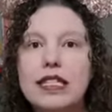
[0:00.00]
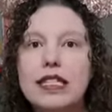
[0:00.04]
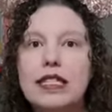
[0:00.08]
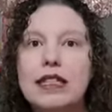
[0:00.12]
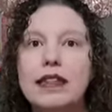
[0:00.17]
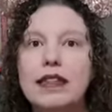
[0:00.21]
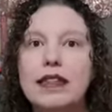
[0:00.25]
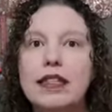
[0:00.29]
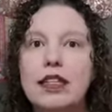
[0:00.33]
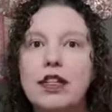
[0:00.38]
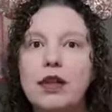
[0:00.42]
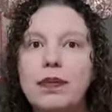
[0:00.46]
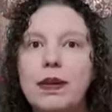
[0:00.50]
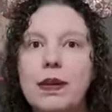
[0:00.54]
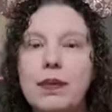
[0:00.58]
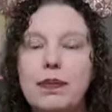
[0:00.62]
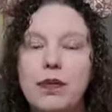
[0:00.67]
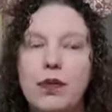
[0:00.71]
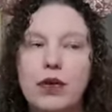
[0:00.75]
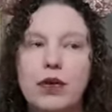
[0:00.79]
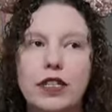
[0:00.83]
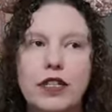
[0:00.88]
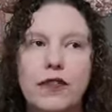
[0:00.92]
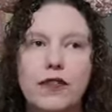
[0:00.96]
It's a little bit
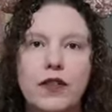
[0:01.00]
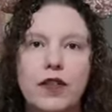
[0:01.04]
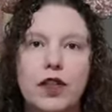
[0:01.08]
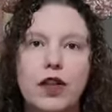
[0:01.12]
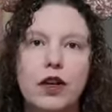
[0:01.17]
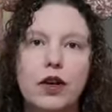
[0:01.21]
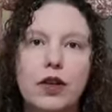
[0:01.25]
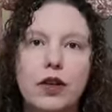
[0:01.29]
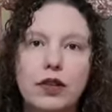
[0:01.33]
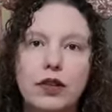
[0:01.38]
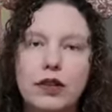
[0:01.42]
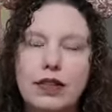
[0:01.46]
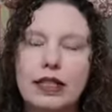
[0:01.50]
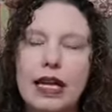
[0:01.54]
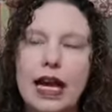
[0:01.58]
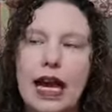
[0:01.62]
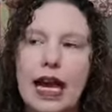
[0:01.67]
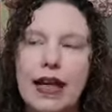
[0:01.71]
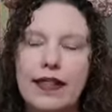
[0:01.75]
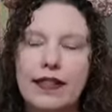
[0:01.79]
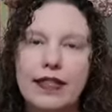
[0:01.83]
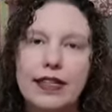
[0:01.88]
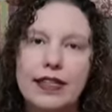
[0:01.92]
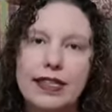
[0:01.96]
more difficult
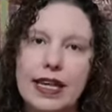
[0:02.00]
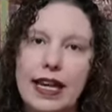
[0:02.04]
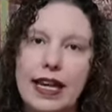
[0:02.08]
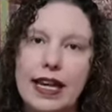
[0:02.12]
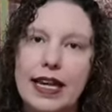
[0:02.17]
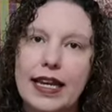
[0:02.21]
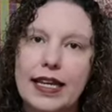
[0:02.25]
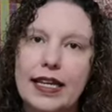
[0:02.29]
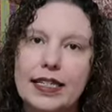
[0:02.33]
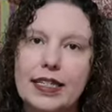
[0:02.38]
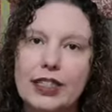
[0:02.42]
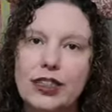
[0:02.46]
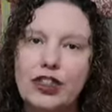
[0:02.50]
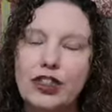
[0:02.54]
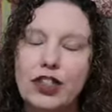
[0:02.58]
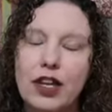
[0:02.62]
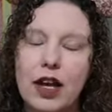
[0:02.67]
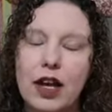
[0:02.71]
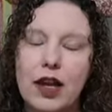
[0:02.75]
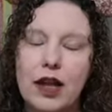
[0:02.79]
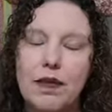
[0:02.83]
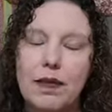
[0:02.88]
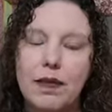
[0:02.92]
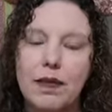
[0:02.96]
at this age,
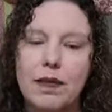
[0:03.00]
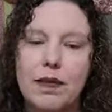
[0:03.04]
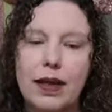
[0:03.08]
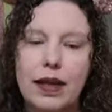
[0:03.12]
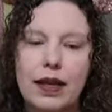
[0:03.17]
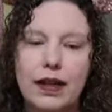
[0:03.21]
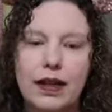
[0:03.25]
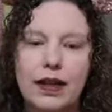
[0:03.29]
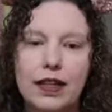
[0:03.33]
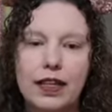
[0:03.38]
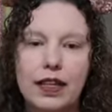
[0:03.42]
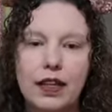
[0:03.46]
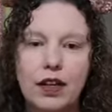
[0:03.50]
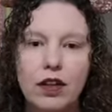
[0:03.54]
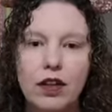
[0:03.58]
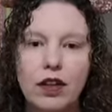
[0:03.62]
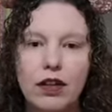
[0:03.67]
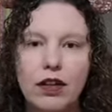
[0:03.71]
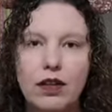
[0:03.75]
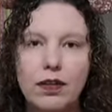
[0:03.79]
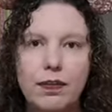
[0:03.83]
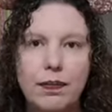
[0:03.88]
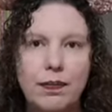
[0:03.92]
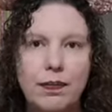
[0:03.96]
um, a
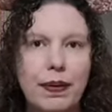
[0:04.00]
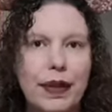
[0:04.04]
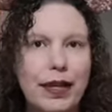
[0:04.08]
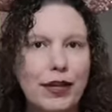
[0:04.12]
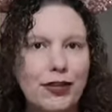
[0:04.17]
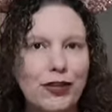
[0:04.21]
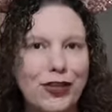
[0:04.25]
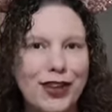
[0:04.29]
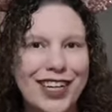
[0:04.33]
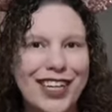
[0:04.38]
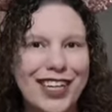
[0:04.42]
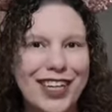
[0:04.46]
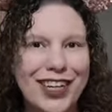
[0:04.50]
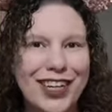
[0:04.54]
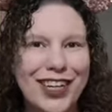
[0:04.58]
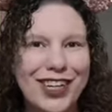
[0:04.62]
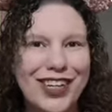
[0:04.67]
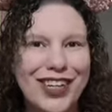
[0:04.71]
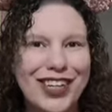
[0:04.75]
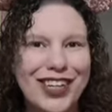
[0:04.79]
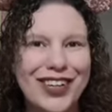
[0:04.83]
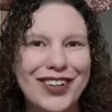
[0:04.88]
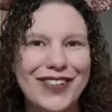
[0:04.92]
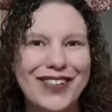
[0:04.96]
little bit
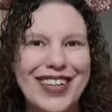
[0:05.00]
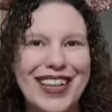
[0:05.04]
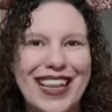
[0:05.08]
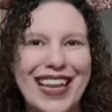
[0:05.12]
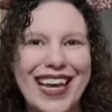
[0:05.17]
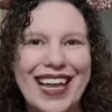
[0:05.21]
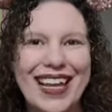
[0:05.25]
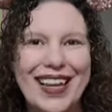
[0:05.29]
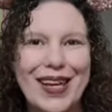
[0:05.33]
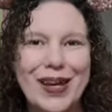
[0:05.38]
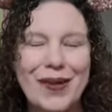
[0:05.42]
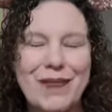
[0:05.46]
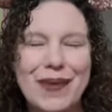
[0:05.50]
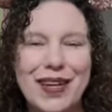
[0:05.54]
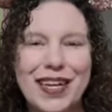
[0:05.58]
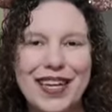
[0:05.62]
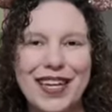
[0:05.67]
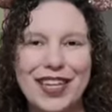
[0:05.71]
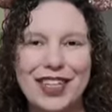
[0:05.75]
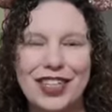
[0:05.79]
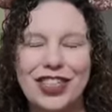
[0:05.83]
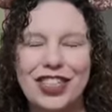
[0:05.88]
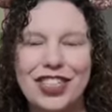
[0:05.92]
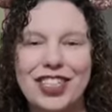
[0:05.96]
trickier with Ella
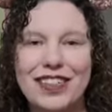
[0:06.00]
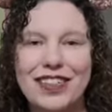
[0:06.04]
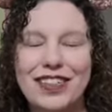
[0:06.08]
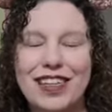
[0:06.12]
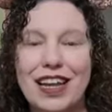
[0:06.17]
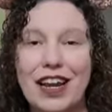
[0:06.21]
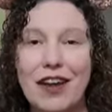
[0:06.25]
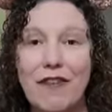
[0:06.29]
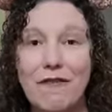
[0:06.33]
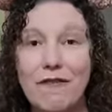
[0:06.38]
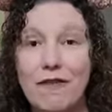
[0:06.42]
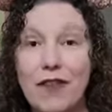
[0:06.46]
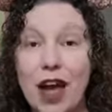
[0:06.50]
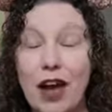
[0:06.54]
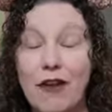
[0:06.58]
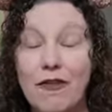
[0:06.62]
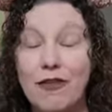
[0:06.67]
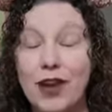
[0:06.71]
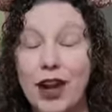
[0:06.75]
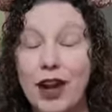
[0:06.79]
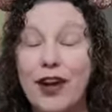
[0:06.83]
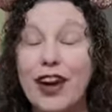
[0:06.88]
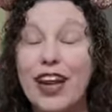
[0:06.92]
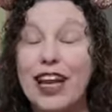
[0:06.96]
because she's in a, a
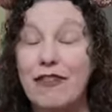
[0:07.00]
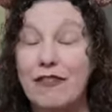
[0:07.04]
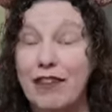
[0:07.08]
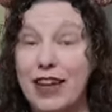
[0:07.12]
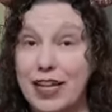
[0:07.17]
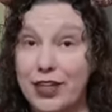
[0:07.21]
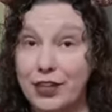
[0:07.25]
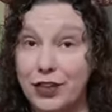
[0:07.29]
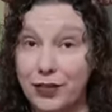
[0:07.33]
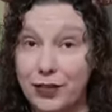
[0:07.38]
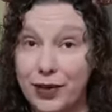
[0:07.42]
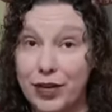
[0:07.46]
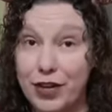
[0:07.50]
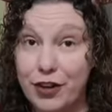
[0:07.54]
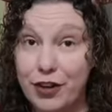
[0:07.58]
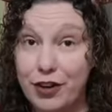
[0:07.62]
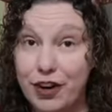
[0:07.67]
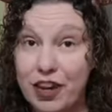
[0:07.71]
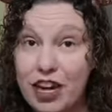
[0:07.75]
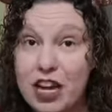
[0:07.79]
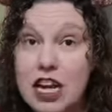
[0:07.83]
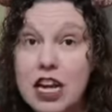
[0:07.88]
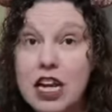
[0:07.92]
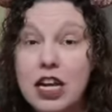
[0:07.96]
very advanced reader.